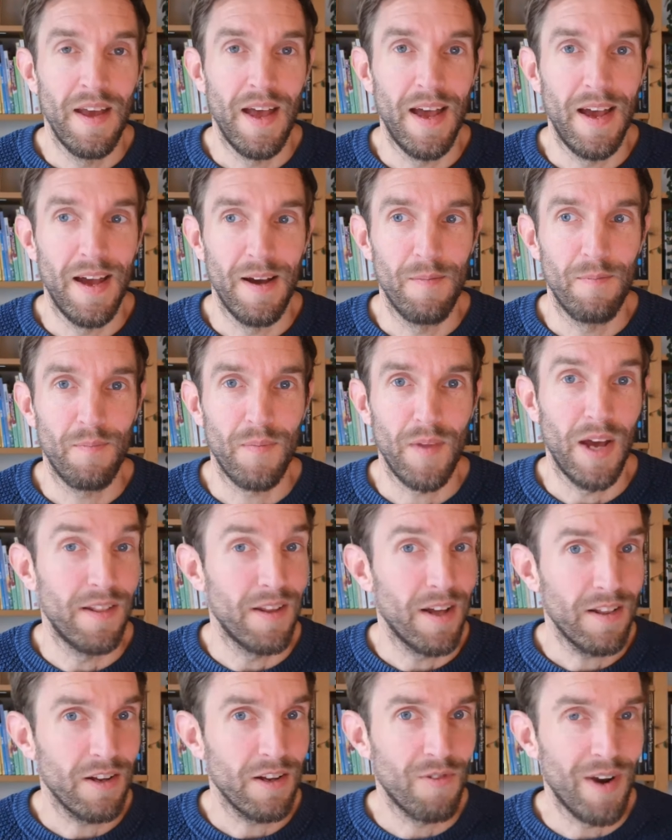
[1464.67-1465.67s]
Um,
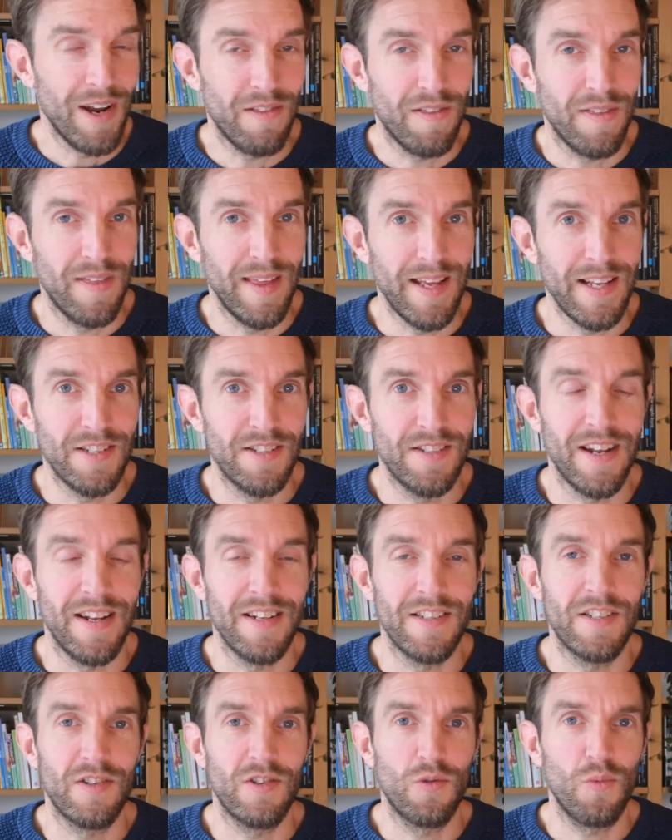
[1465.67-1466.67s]
another great thing is that
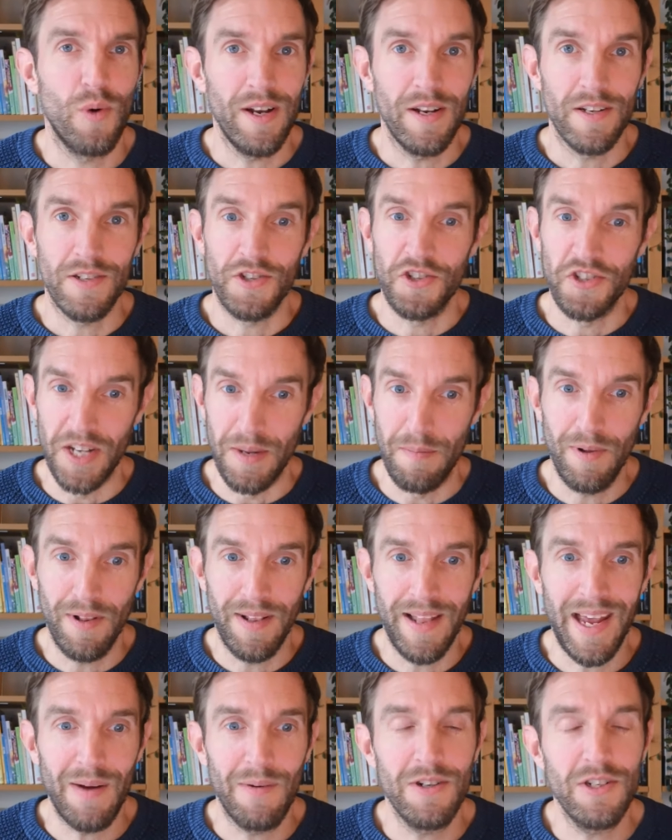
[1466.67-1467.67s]
it's quite a simple
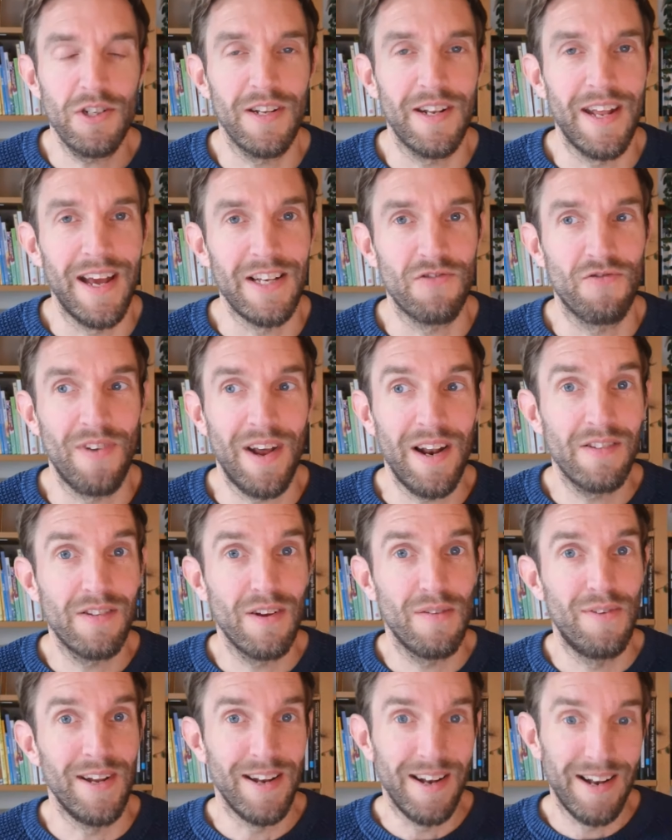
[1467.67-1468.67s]
language. It has
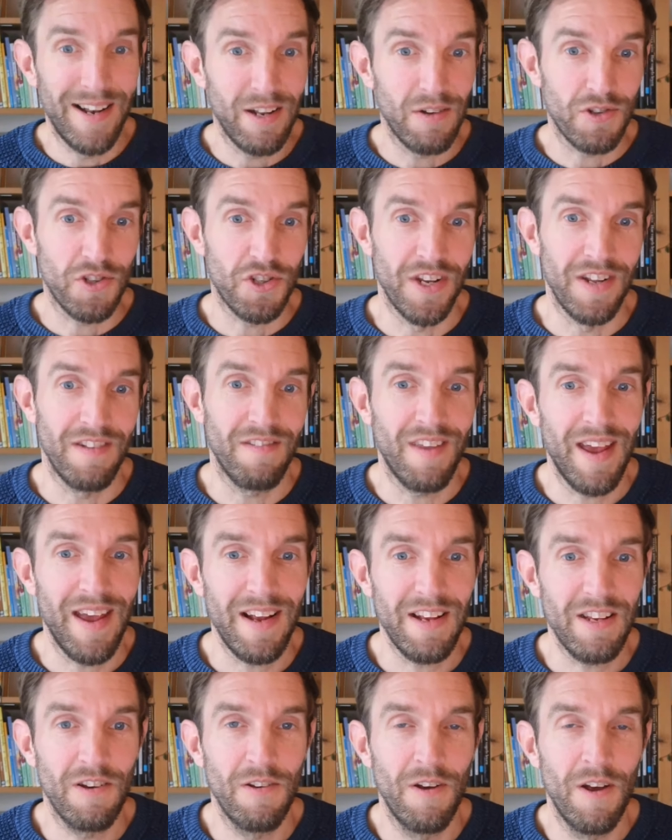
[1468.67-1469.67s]
relatively little
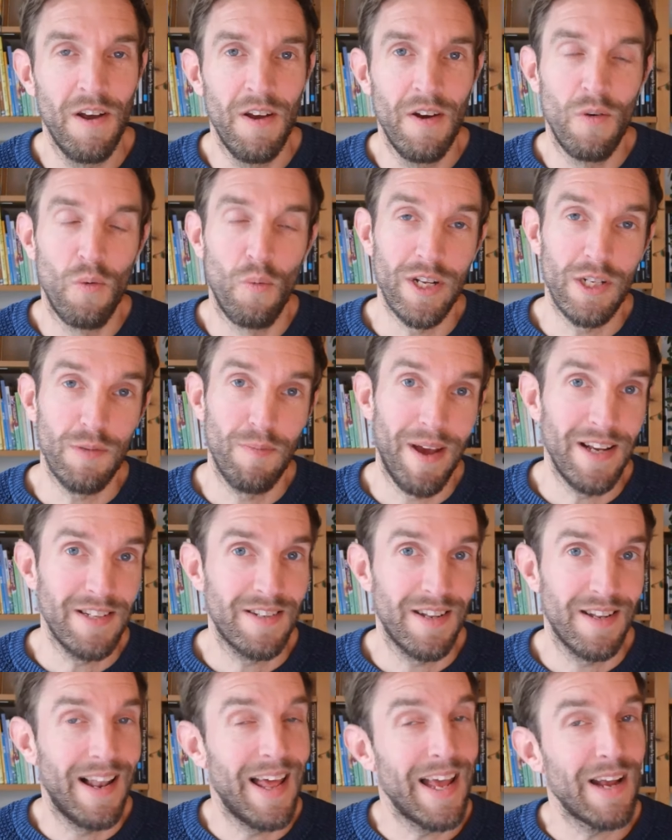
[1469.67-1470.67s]
syntax, which
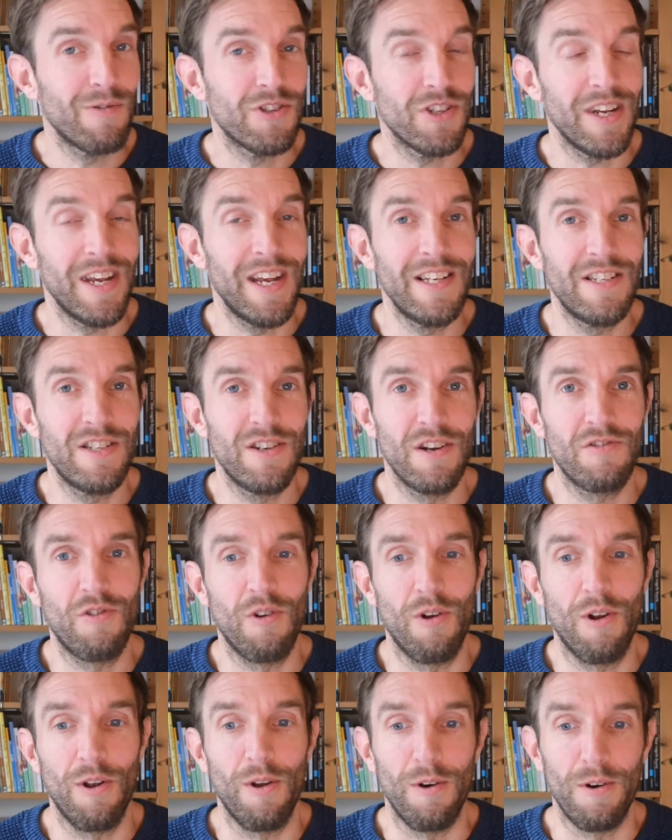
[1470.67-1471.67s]
makes the language easier
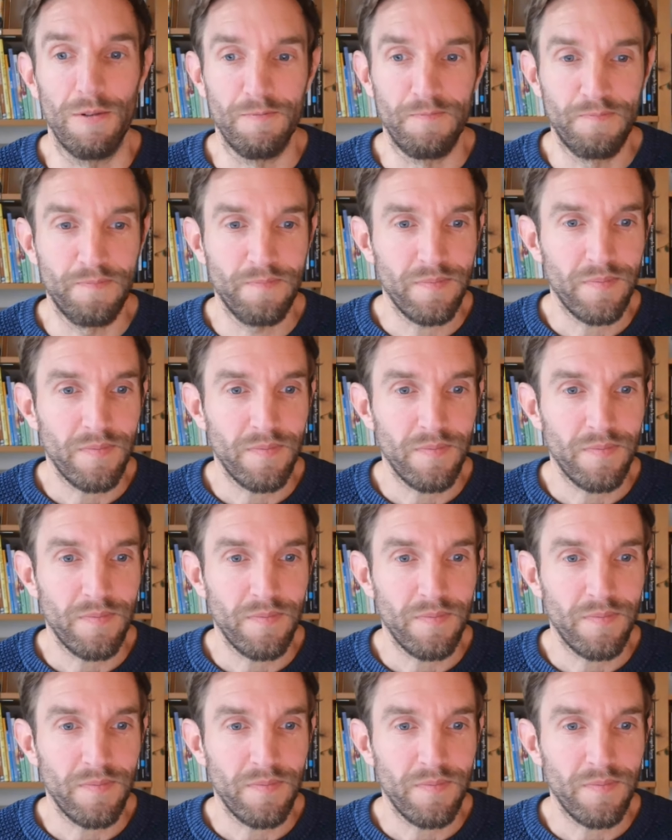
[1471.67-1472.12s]
to learn.